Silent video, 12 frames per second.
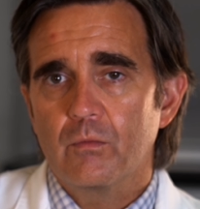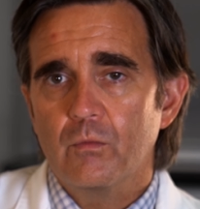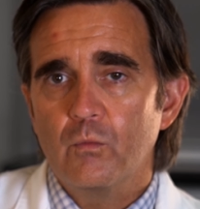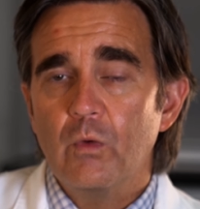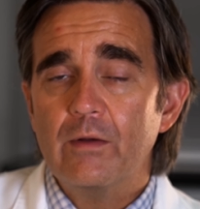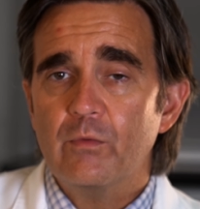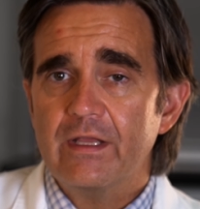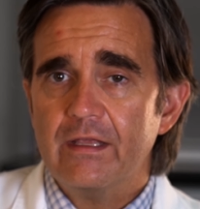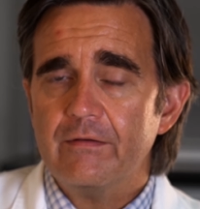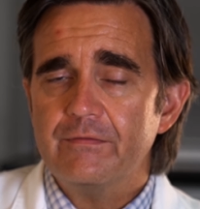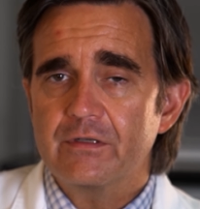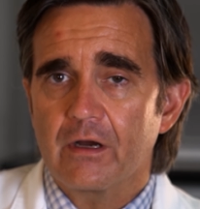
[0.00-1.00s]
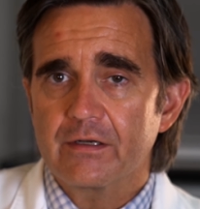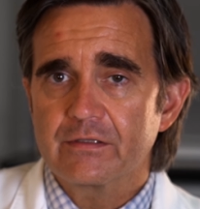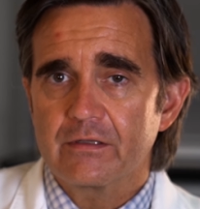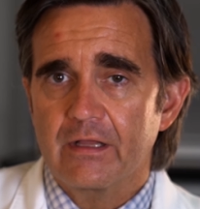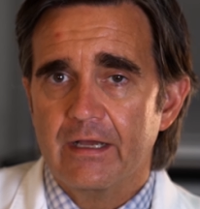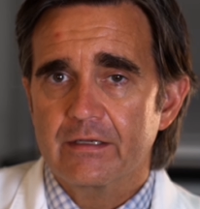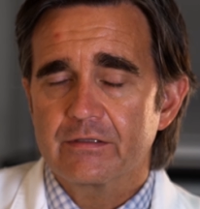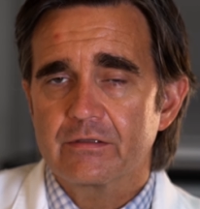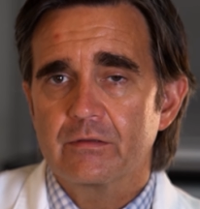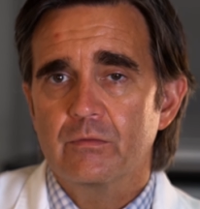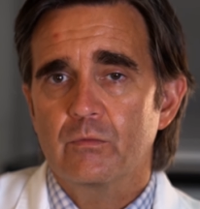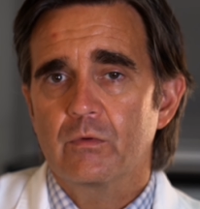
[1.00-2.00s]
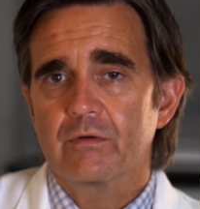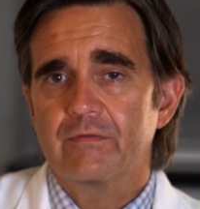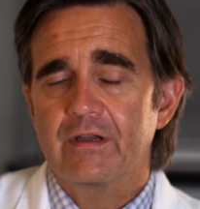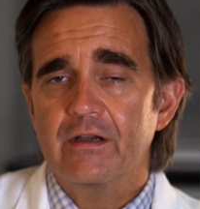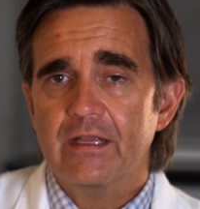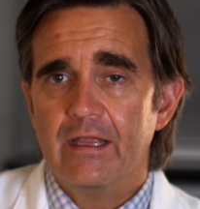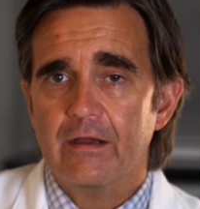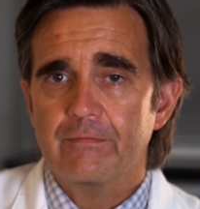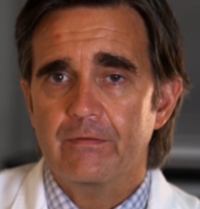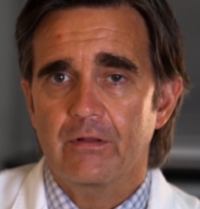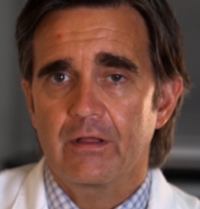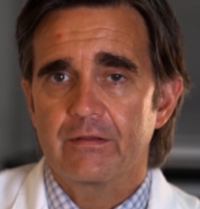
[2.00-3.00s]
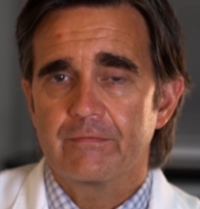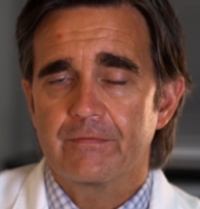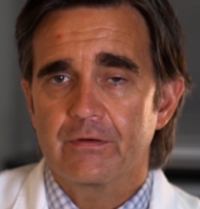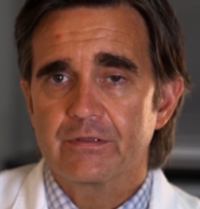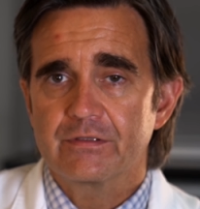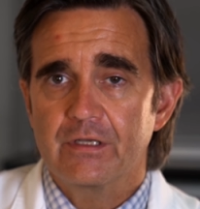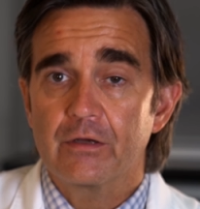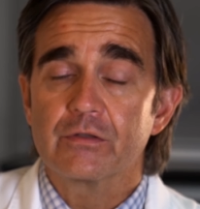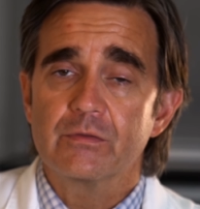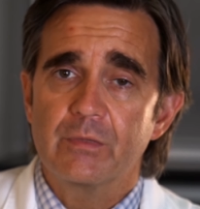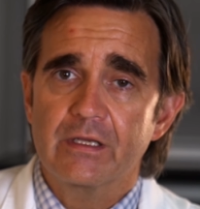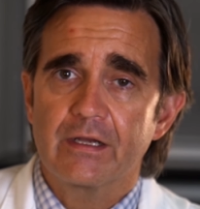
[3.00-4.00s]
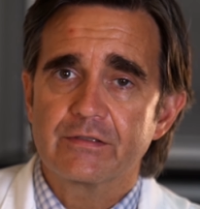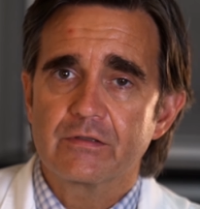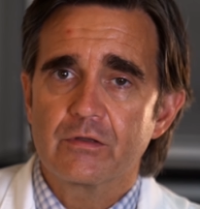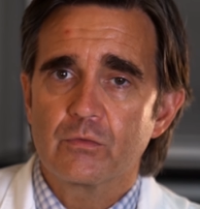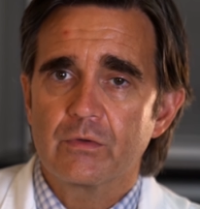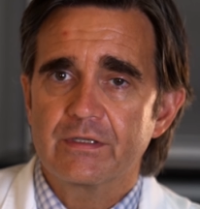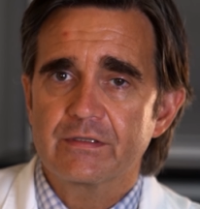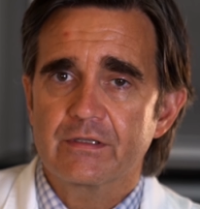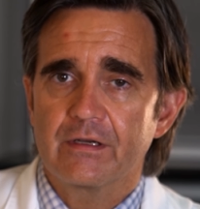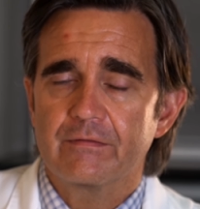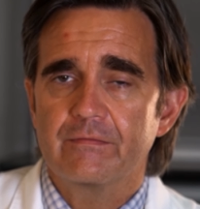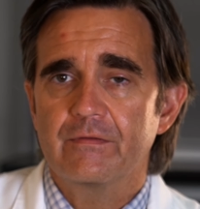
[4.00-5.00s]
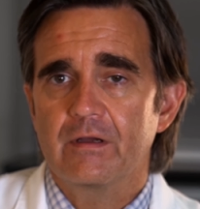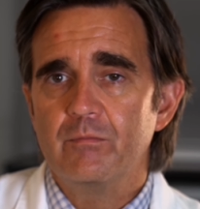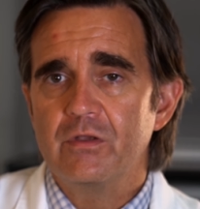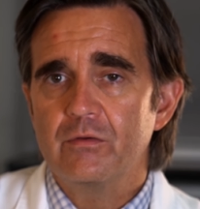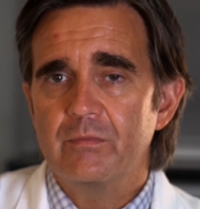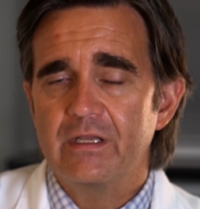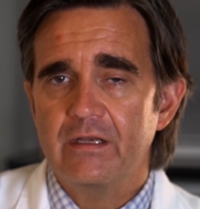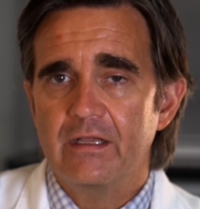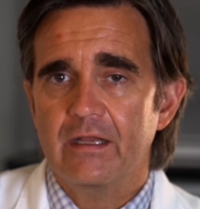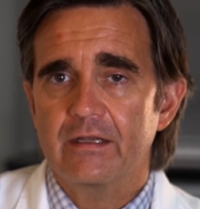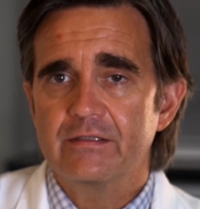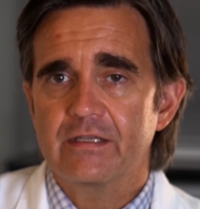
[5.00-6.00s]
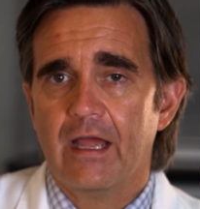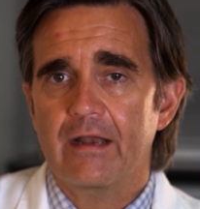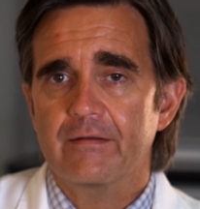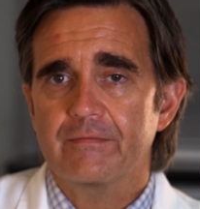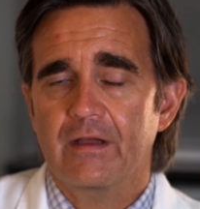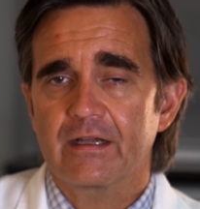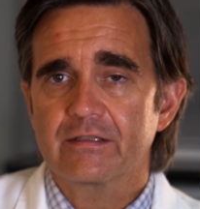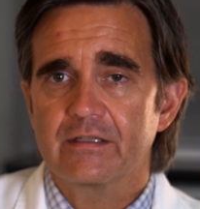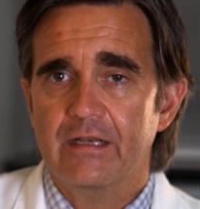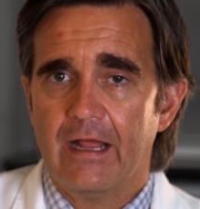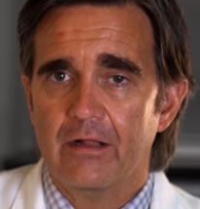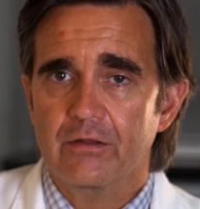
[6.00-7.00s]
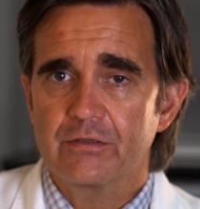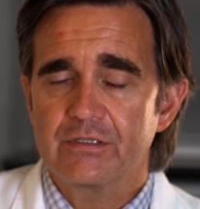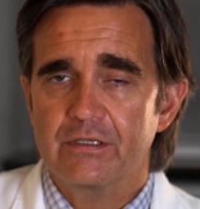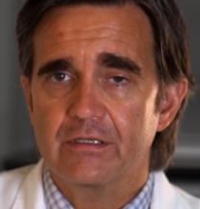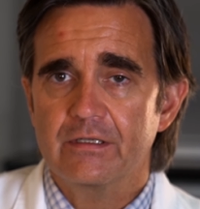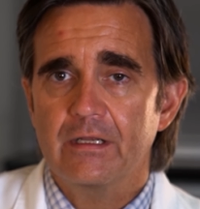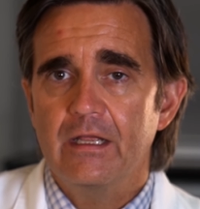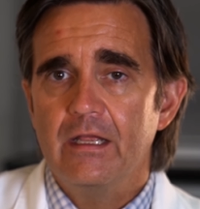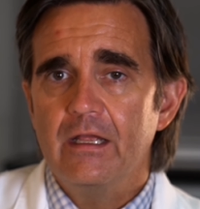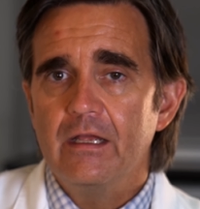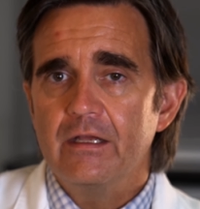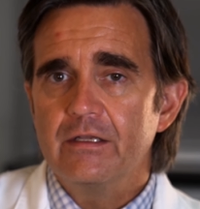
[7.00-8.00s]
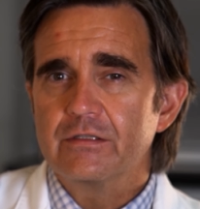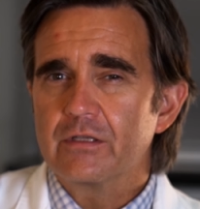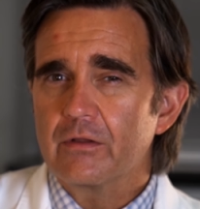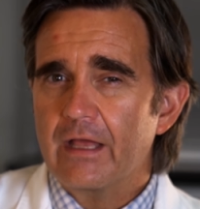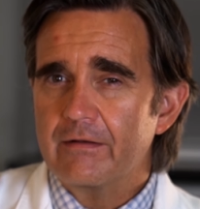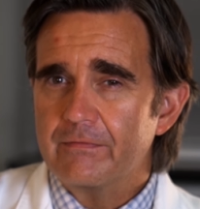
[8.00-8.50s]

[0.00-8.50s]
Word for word: When we give Darzalex, we're very careful on the first dose because of the risk of immune mediated side effects and allergy so that